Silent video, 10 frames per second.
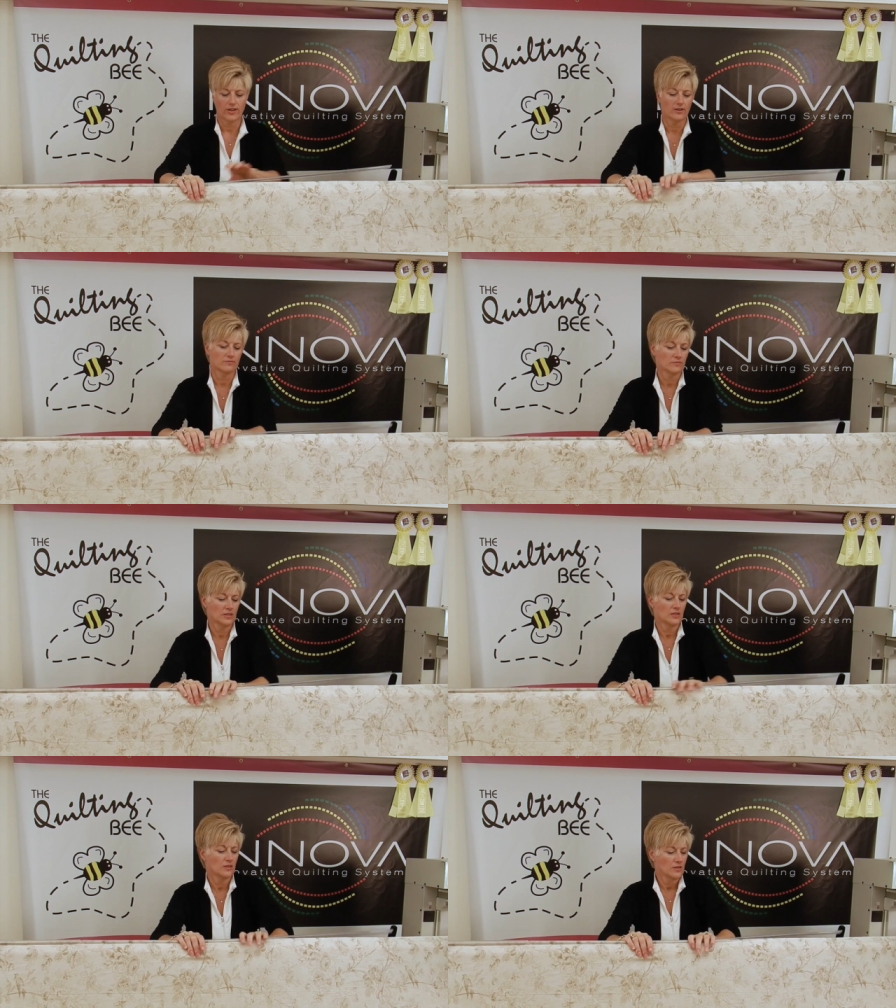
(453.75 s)
again.
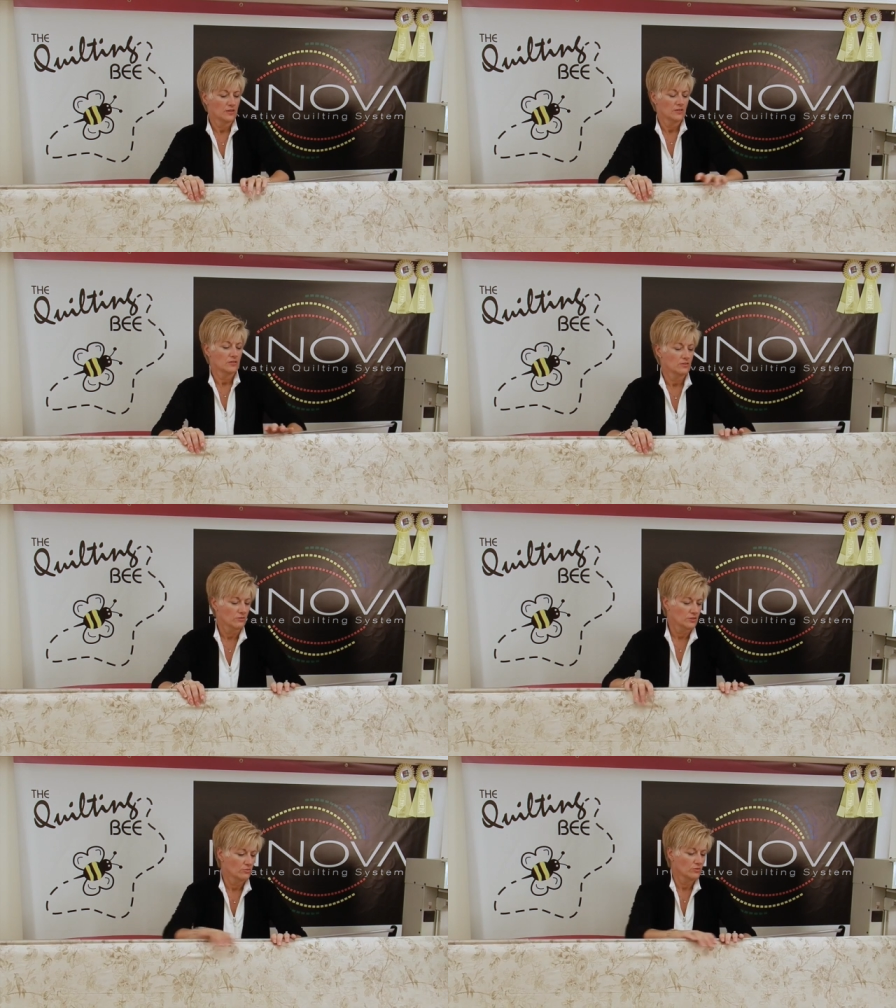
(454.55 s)

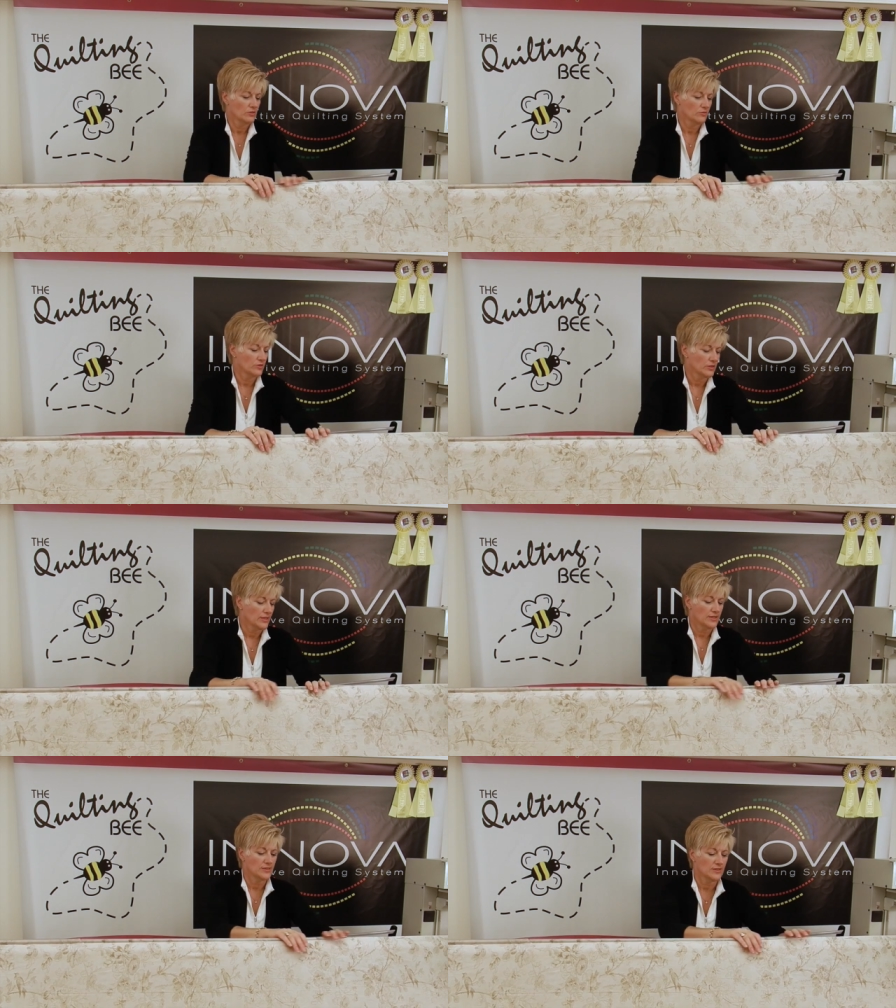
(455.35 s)
So it's really,
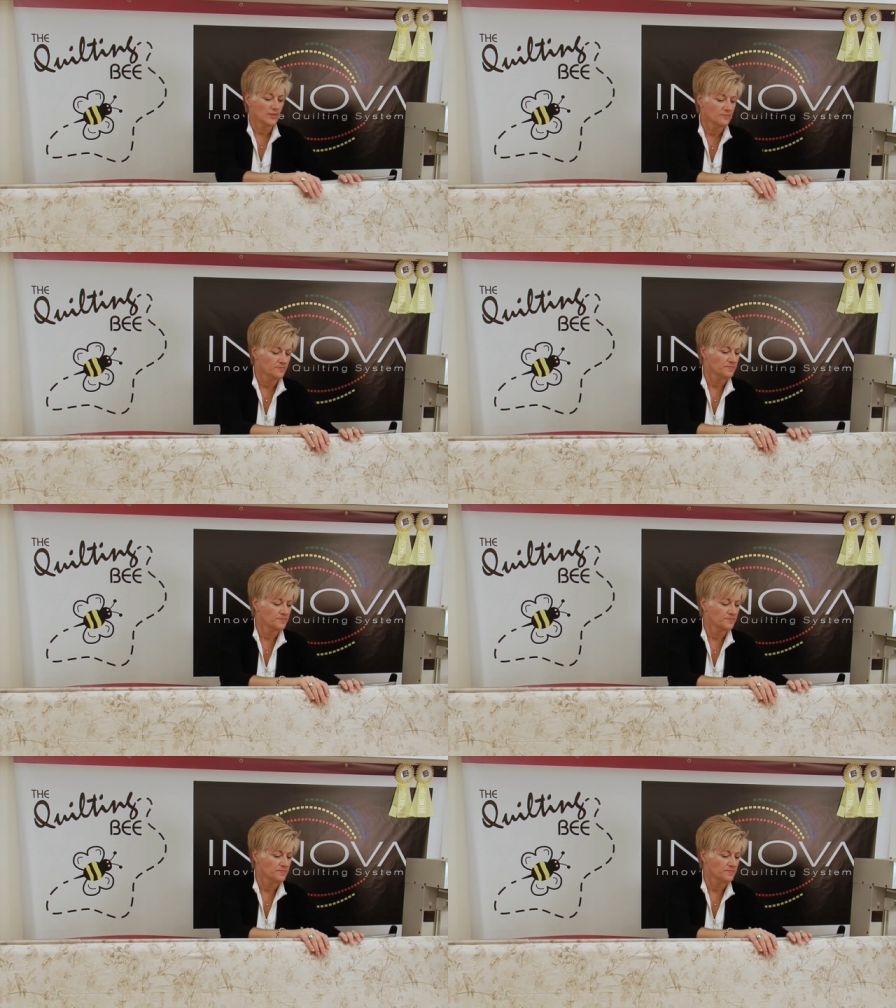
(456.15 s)
really easy.